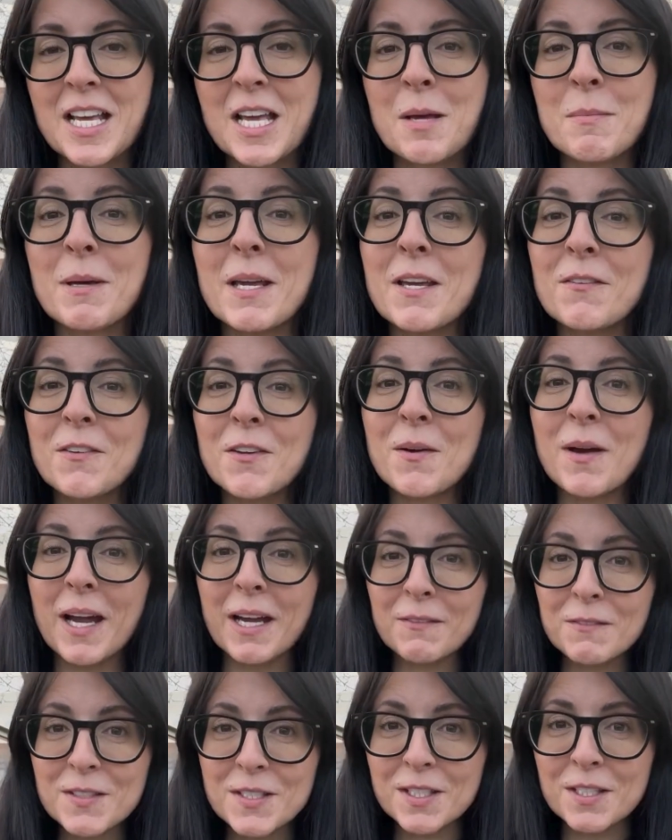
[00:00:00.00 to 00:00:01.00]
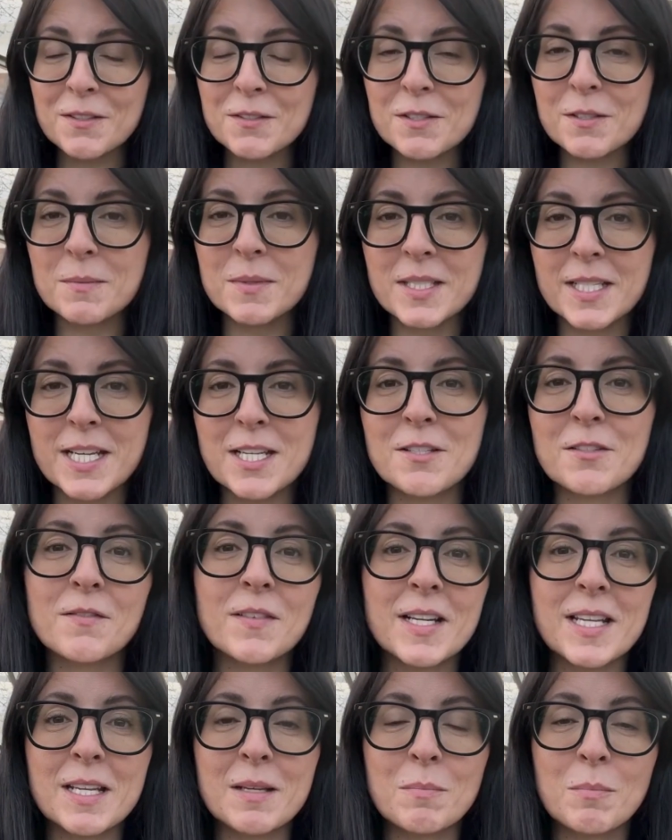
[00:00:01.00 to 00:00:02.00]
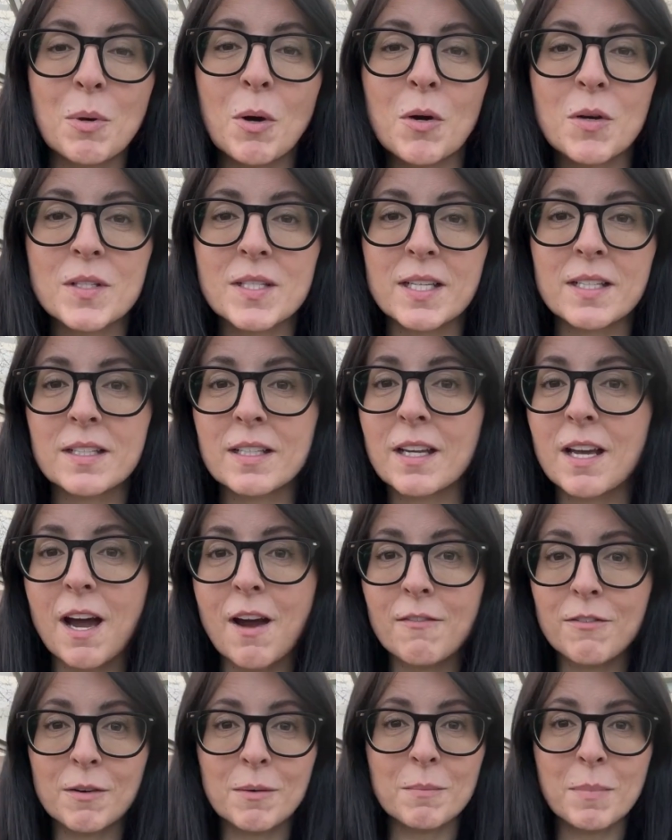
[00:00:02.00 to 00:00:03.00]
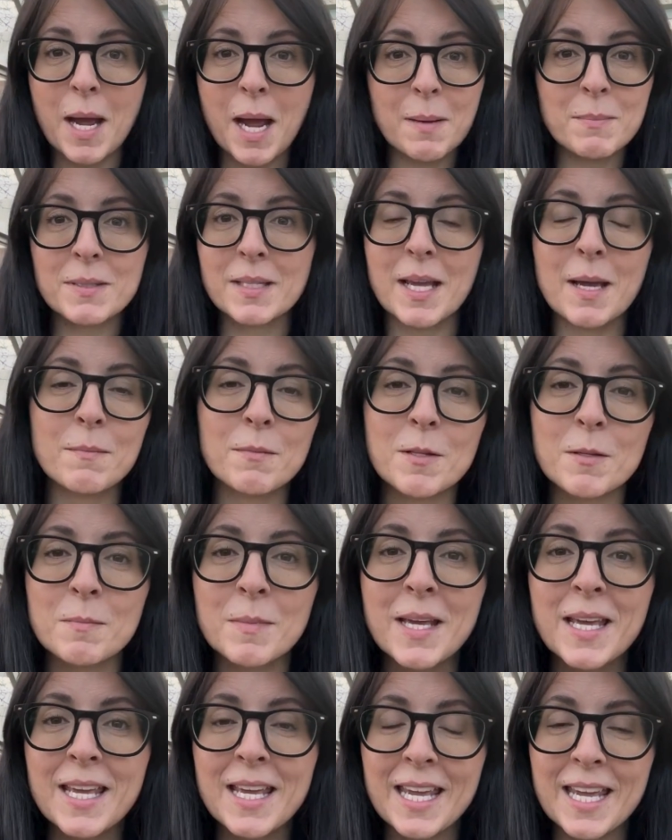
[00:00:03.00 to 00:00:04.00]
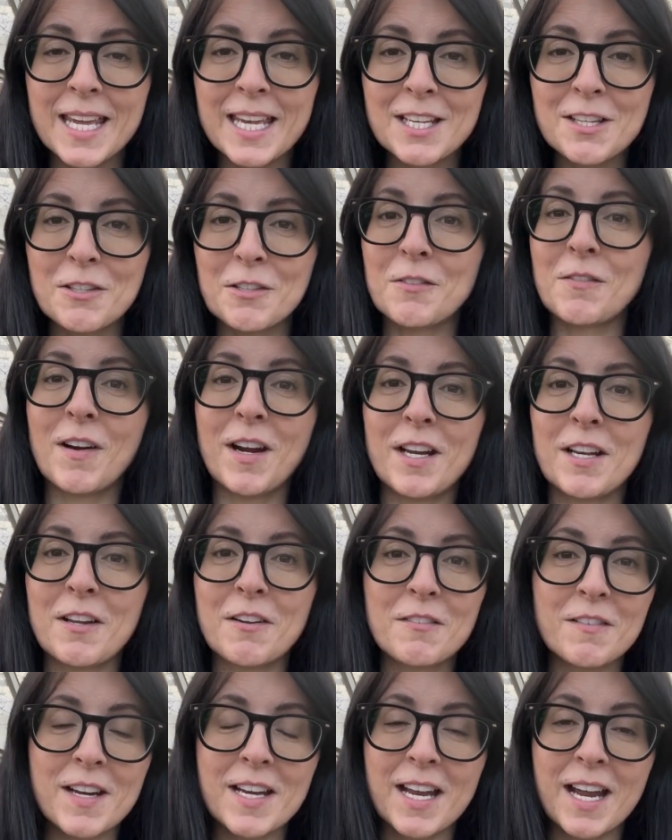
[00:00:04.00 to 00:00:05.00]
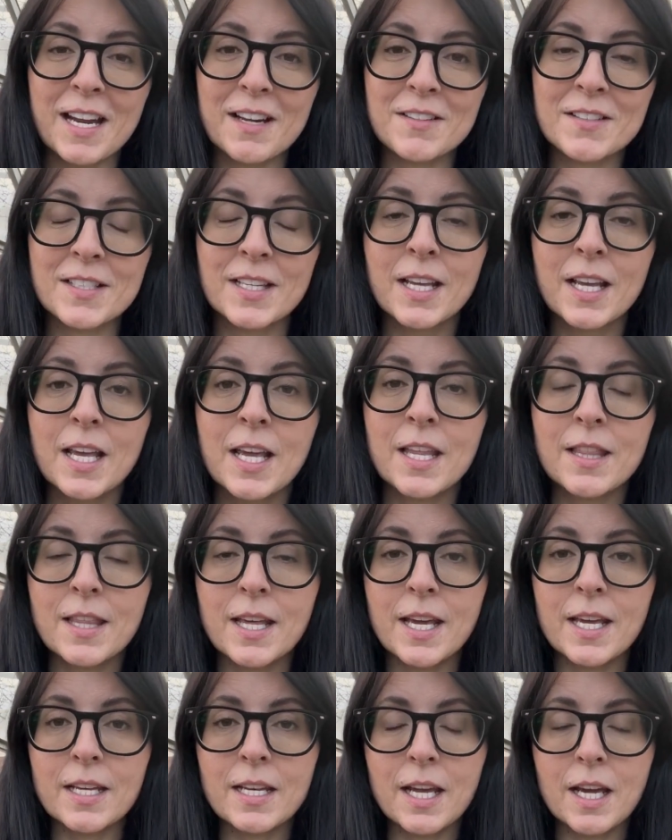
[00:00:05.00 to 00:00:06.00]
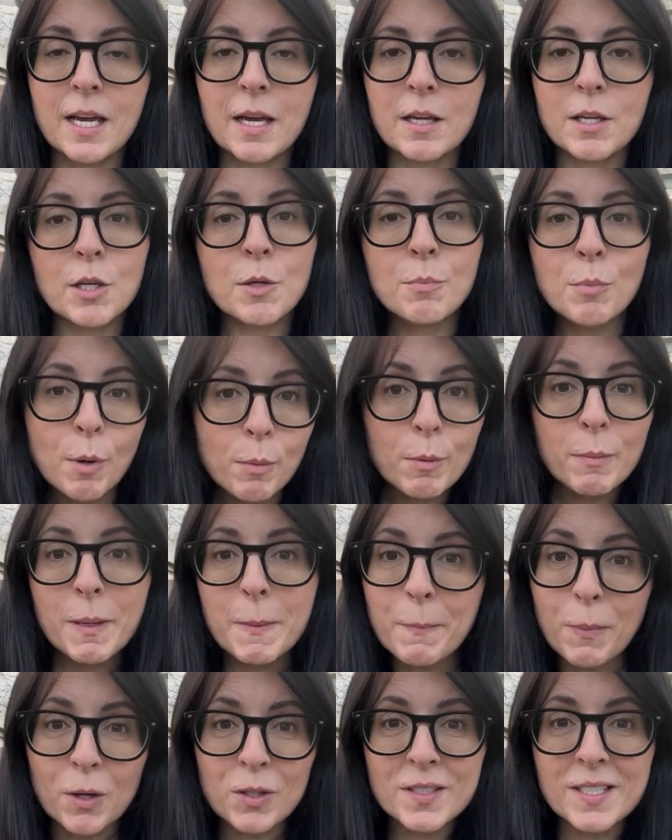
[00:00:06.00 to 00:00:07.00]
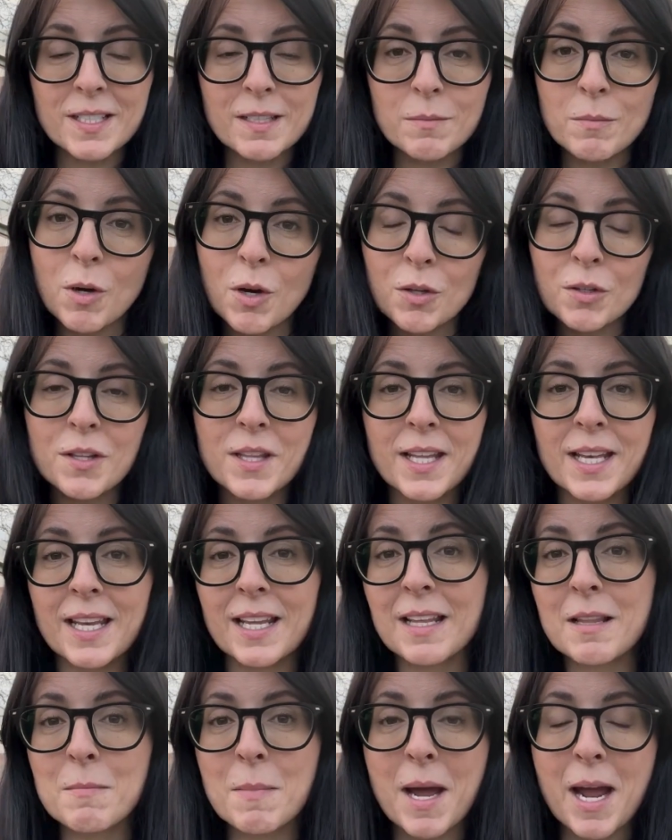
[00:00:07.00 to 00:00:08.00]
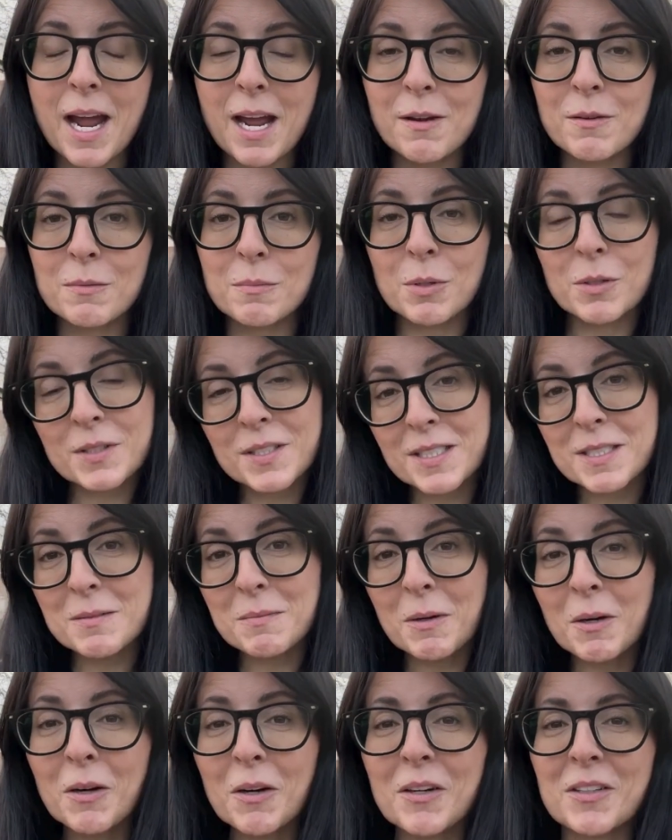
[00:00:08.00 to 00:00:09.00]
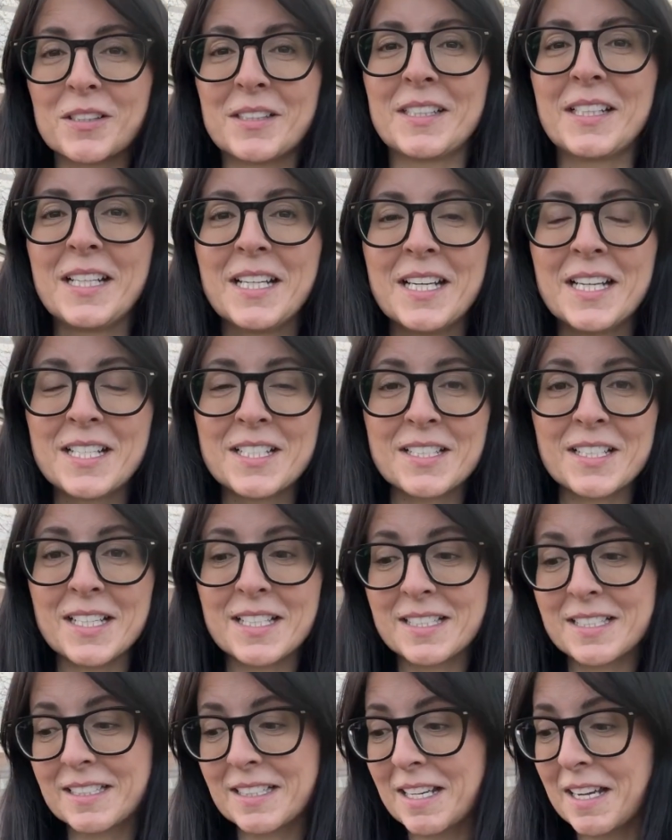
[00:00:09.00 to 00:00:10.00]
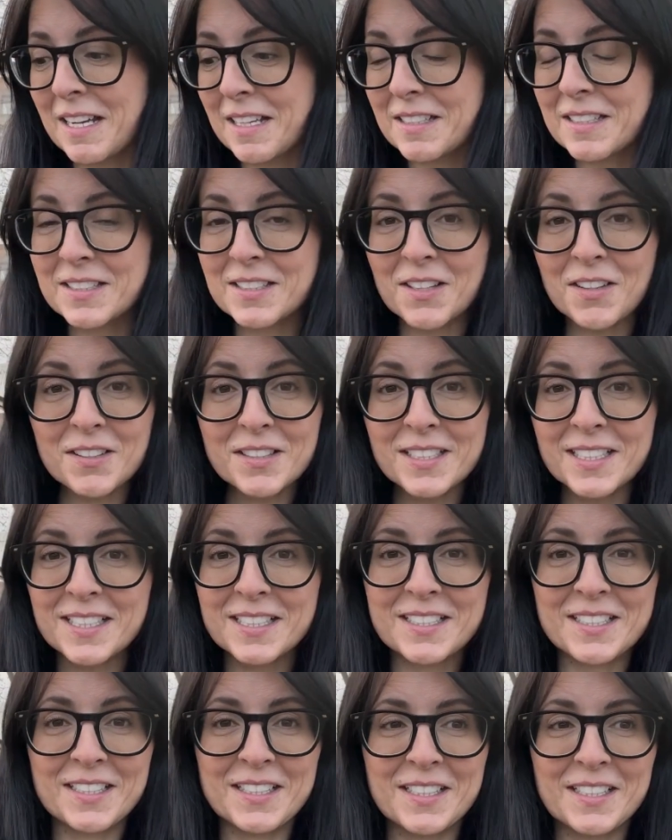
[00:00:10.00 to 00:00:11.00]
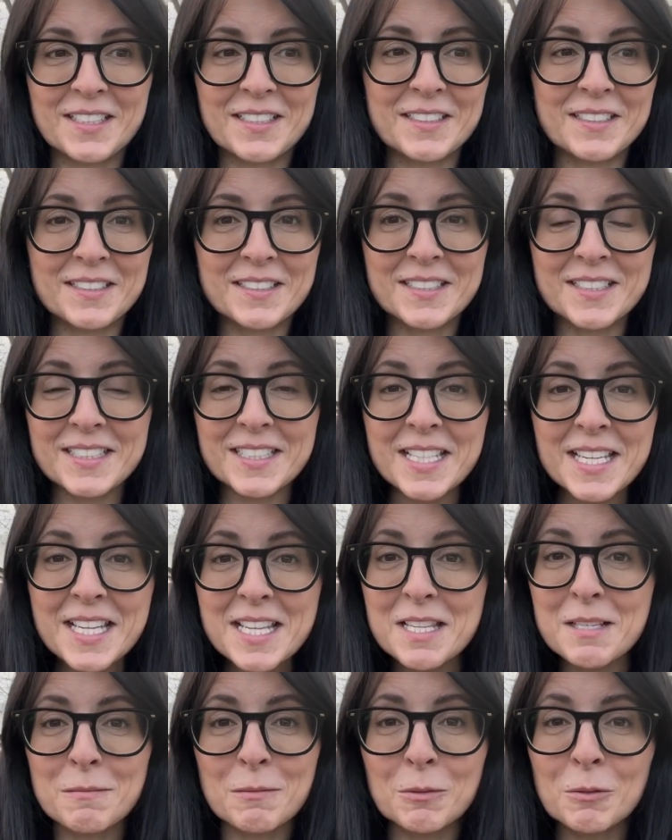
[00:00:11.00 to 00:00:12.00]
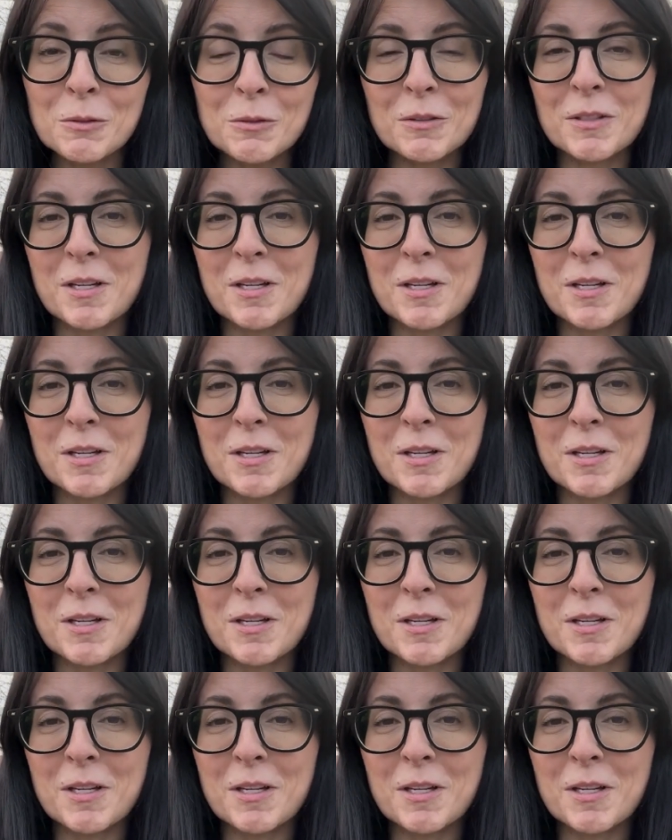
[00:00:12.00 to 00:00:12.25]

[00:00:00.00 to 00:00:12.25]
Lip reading: But if you have sown some seeds already in pots under cover and perhaps kept them in your Rhino greenhouse, then you're probably potting them on, thinning them out and potting them on, and just starting to see them all